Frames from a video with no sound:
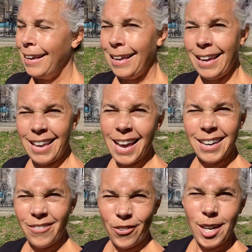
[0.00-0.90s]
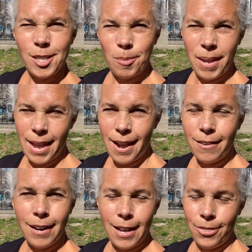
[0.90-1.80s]
It kind of freaks me
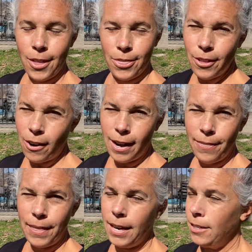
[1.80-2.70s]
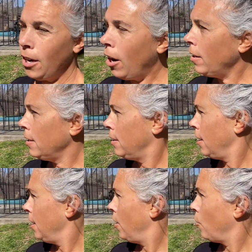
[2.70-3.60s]
out at the thought that a dog is
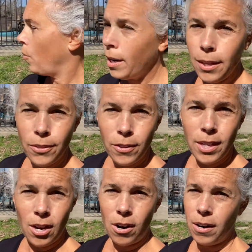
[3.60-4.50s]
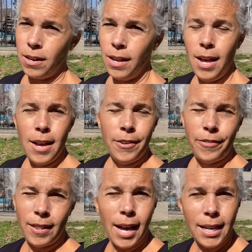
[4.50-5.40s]
going to go running through the yard,
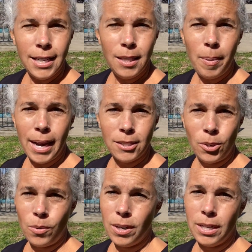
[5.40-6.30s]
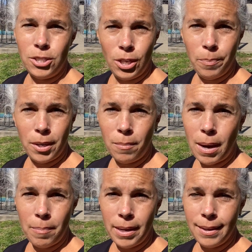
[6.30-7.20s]
flying in the back door, and jumping on
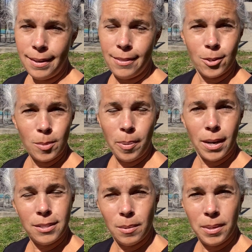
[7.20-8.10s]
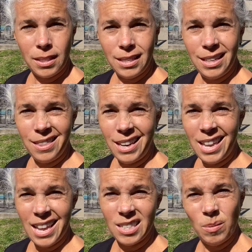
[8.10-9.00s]
my bed, and there's a possibility that
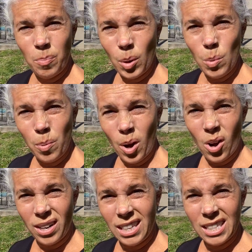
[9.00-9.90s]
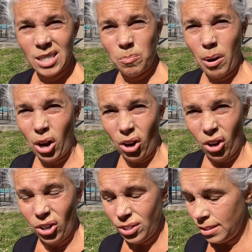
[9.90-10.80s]
he has poop on his
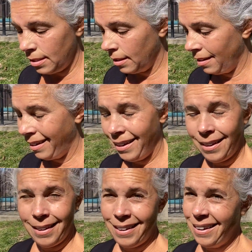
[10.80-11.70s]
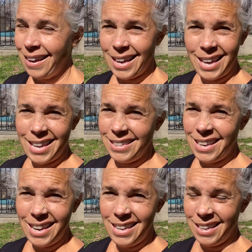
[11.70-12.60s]
paws. I can't
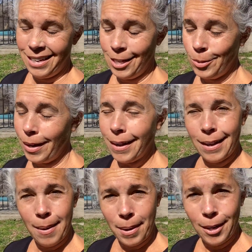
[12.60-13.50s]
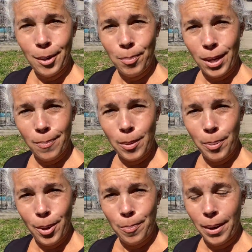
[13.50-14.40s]
take it. So I got to come out here and pick up the
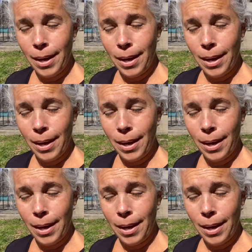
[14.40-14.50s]
poop.